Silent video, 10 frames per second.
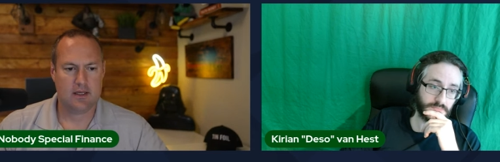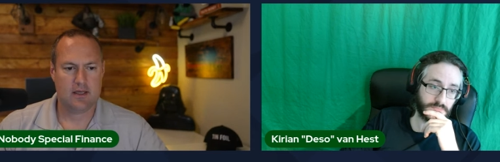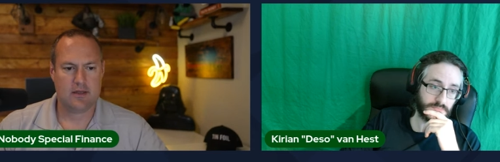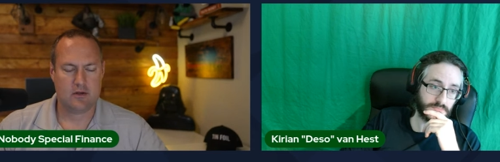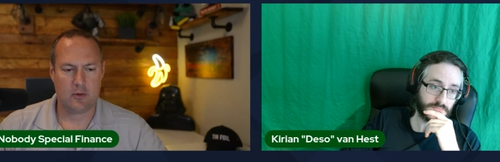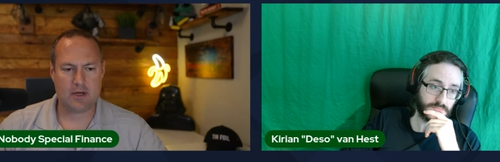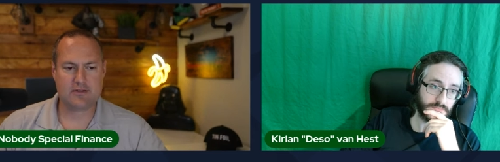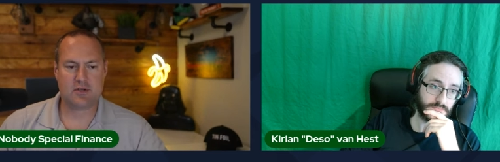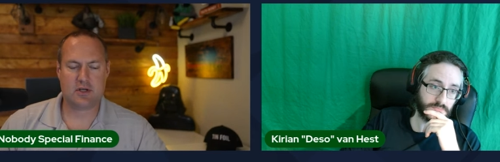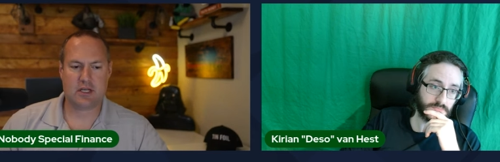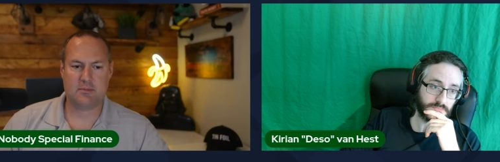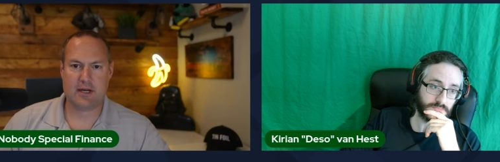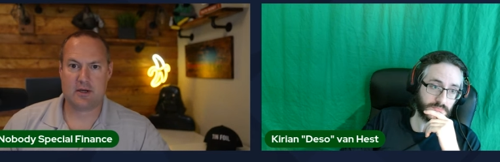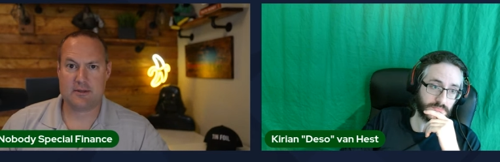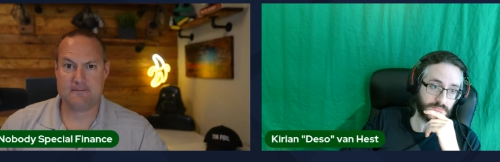Speaker 1: Nobody's talking about
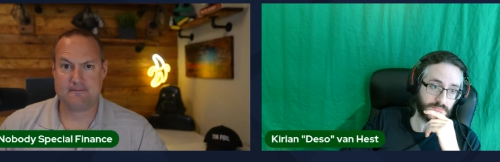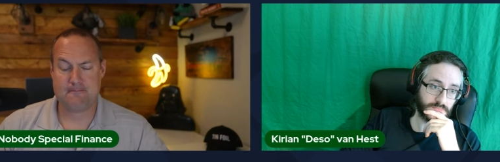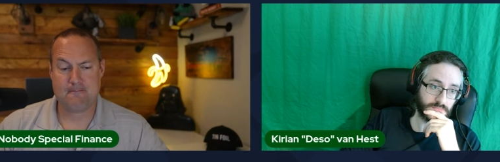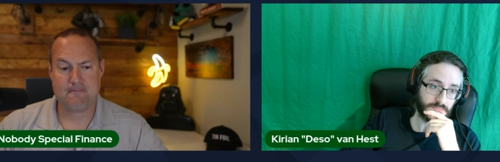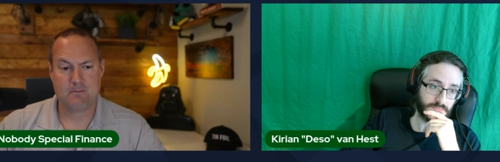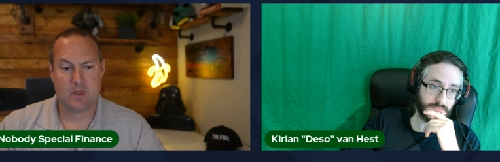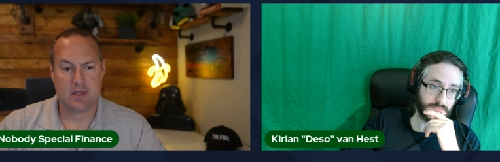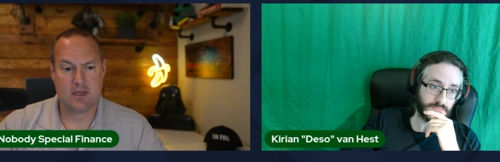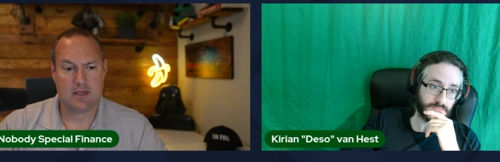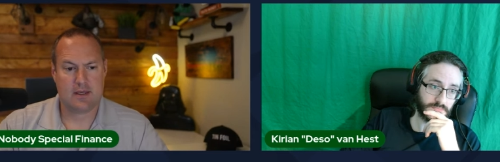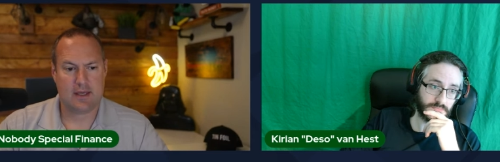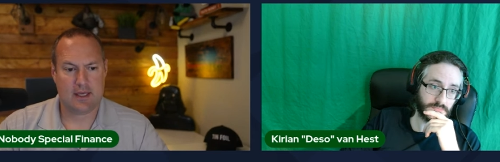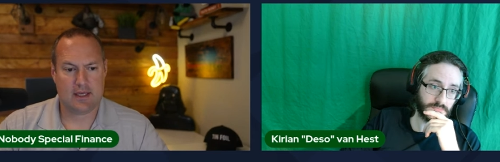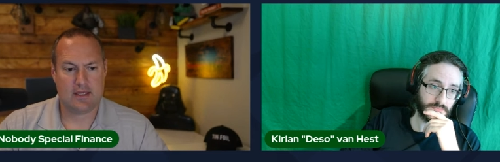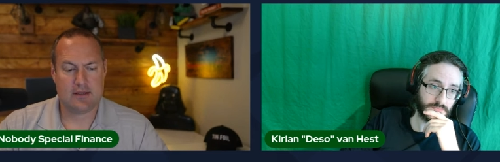it
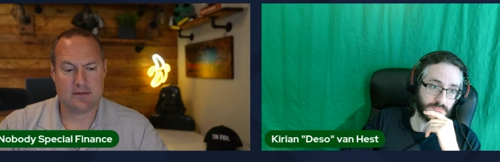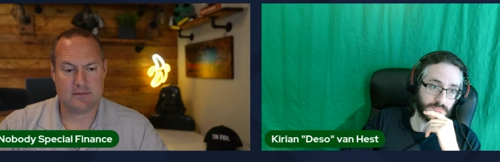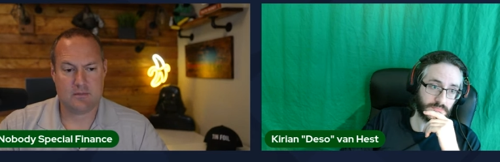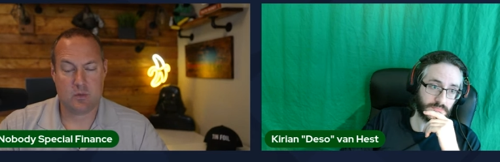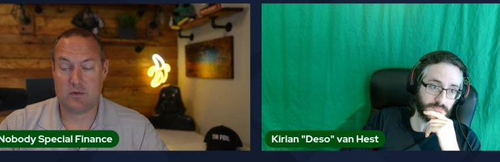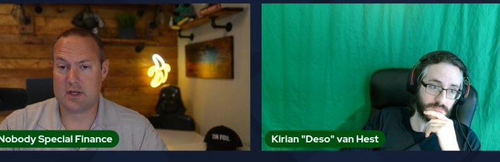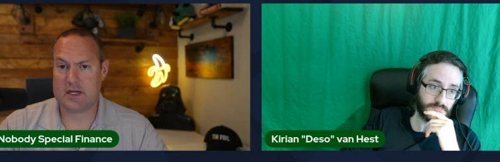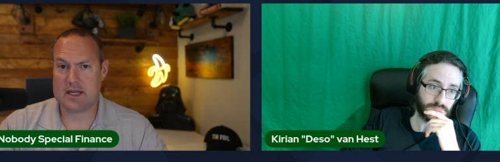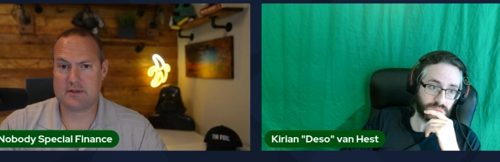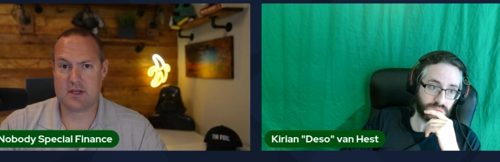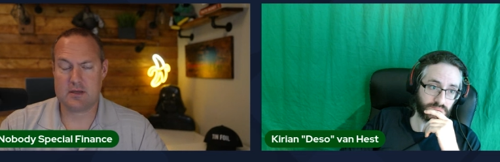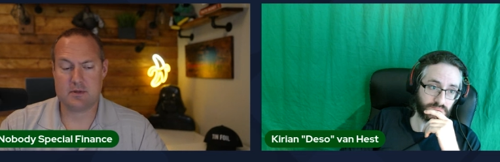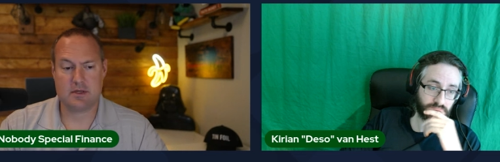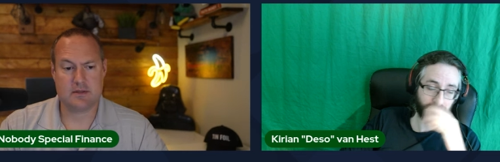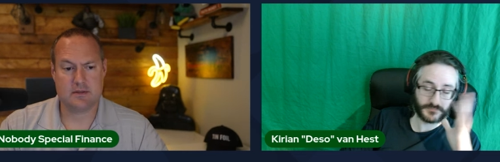and we're running out of time
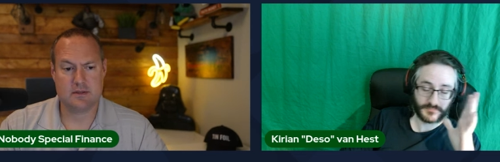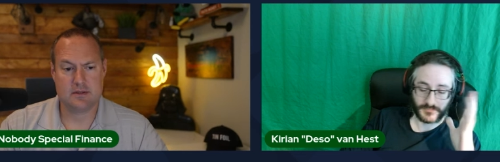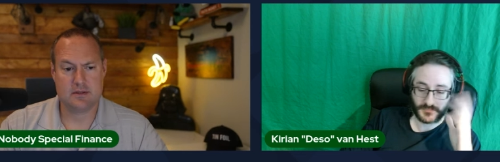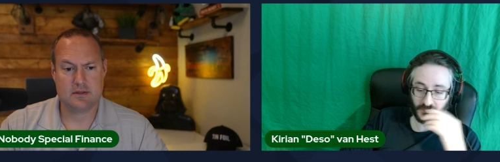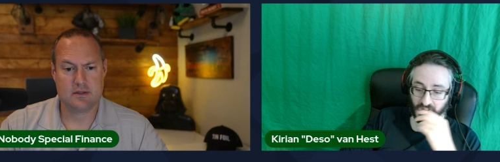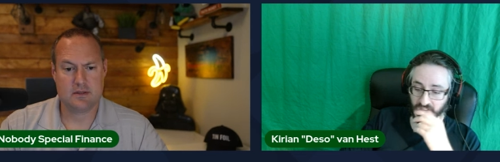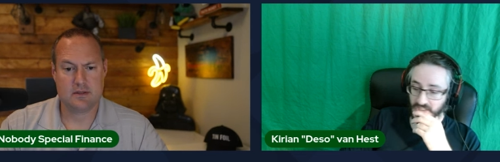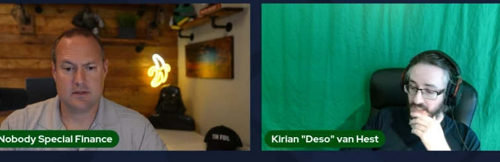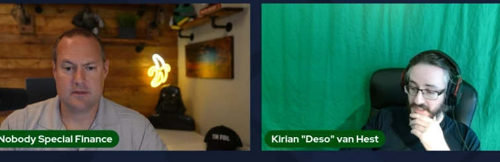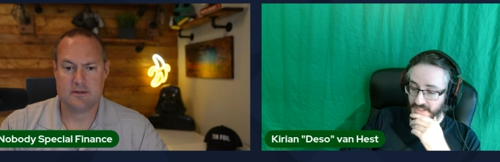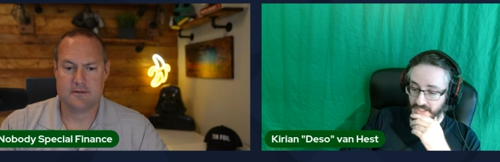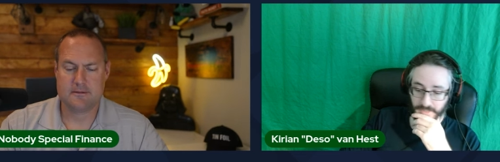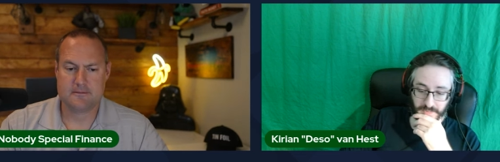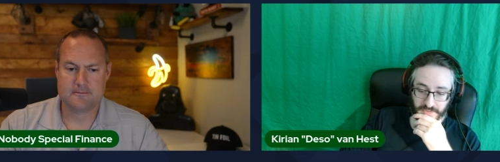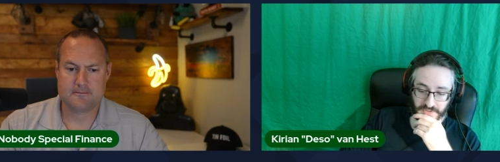here.
Speaker 2: I guess
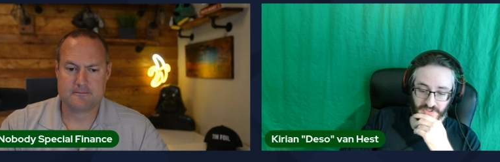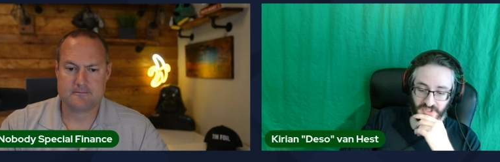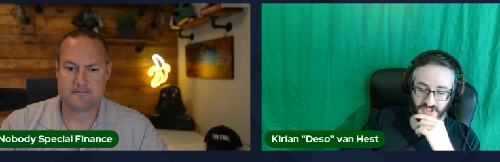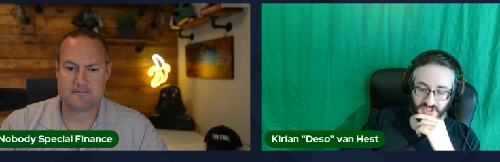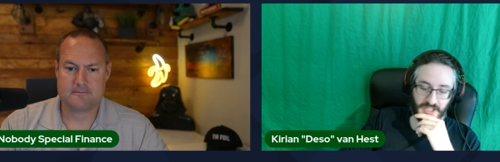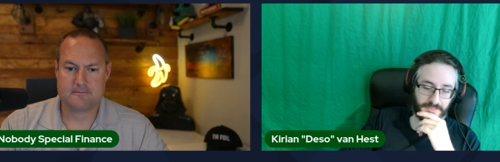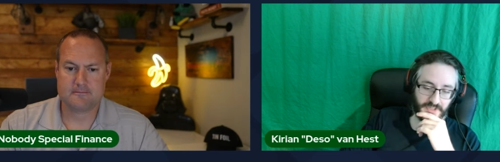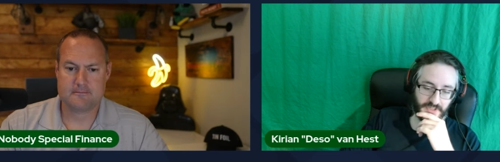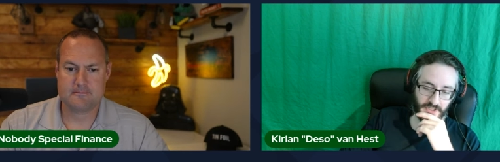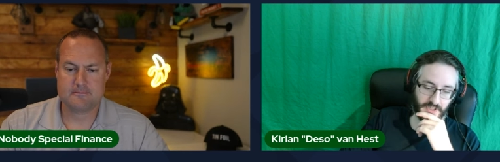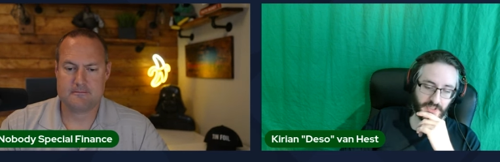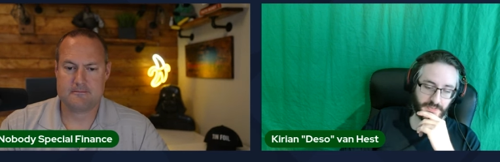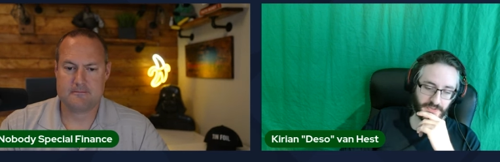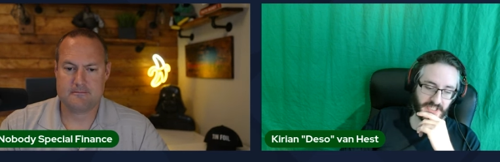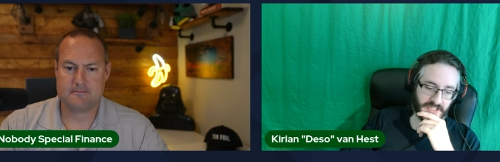people just accept it. You know,
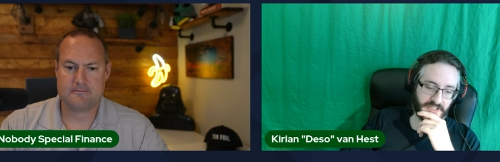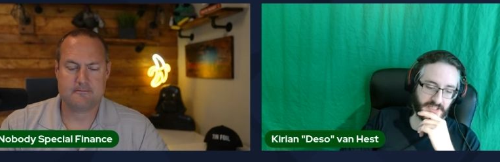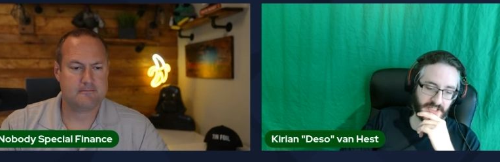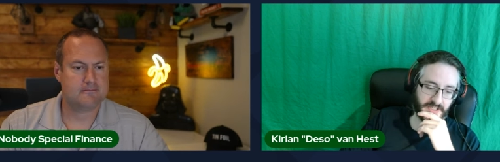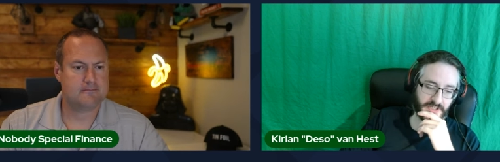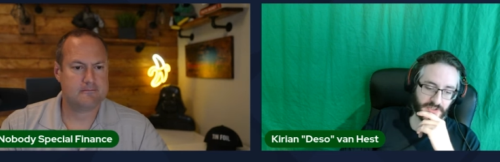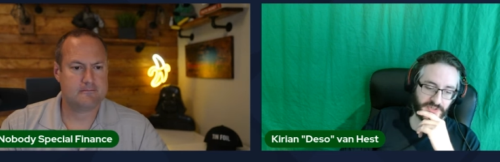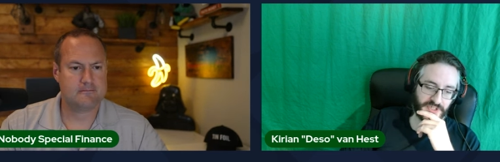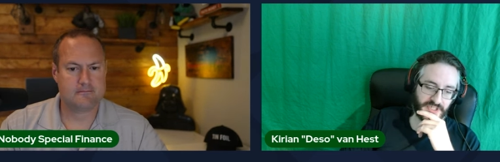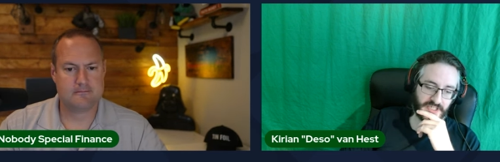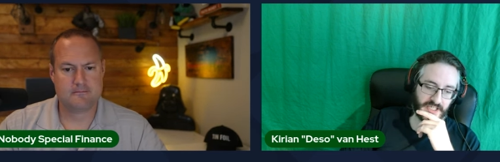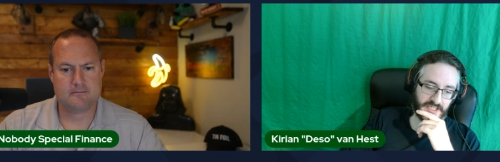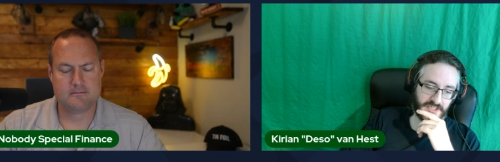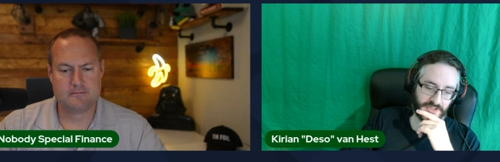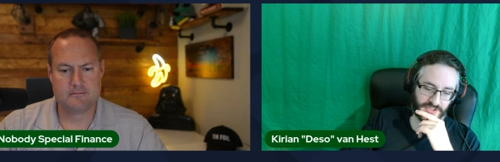if you're in the industry
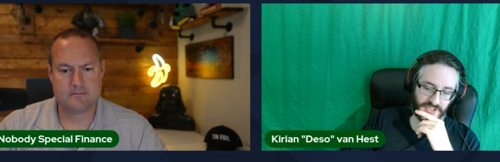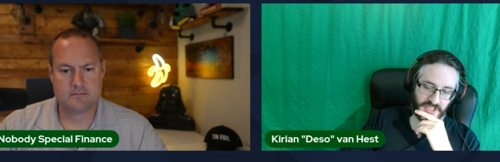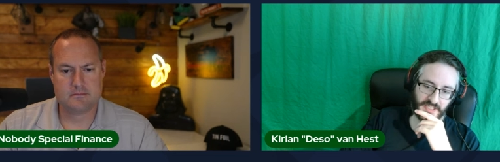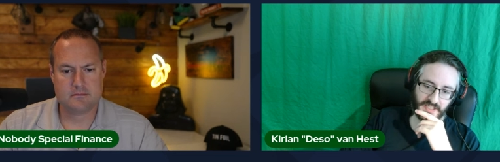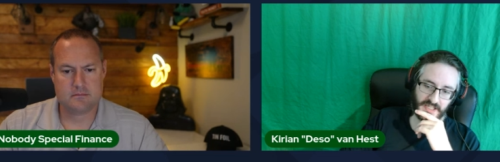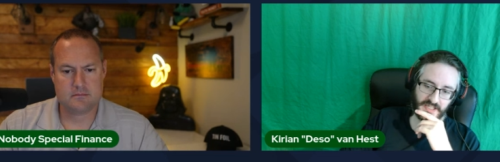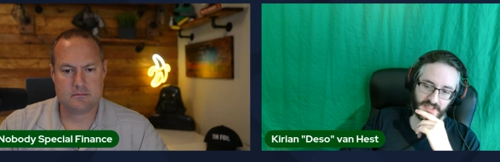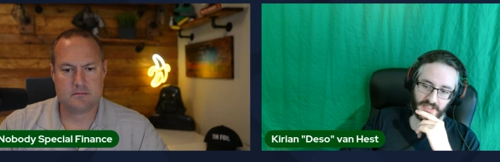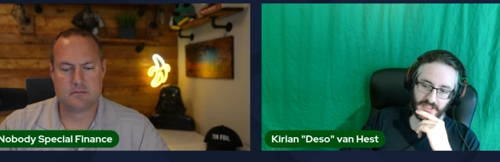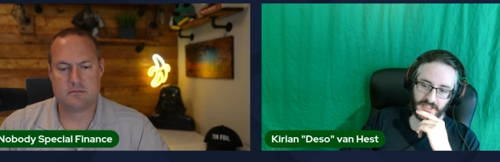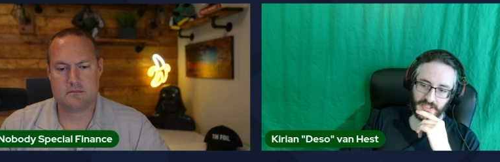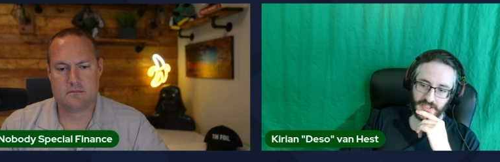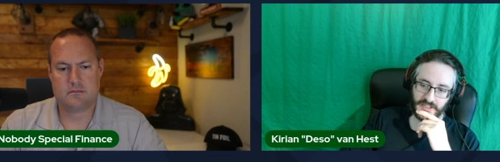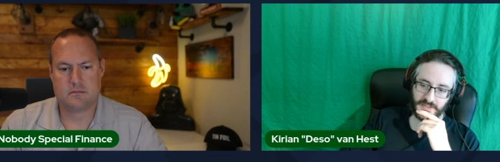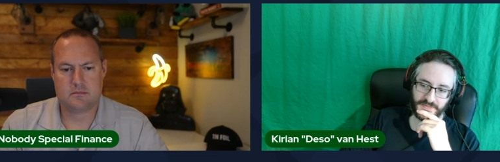and you see that
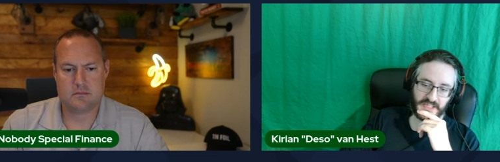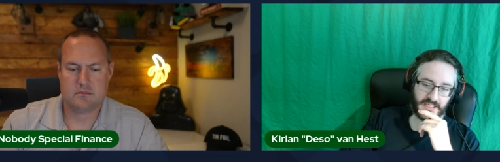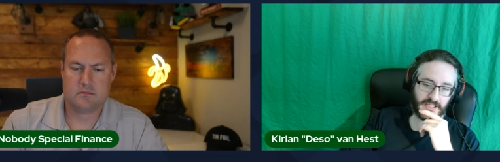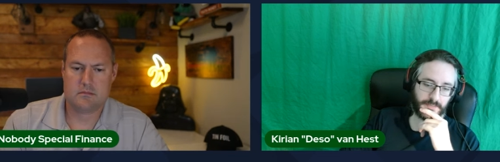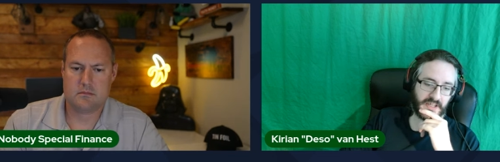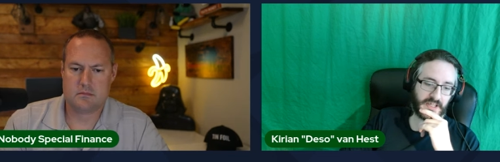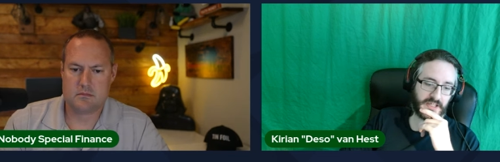uh, Fannie Mae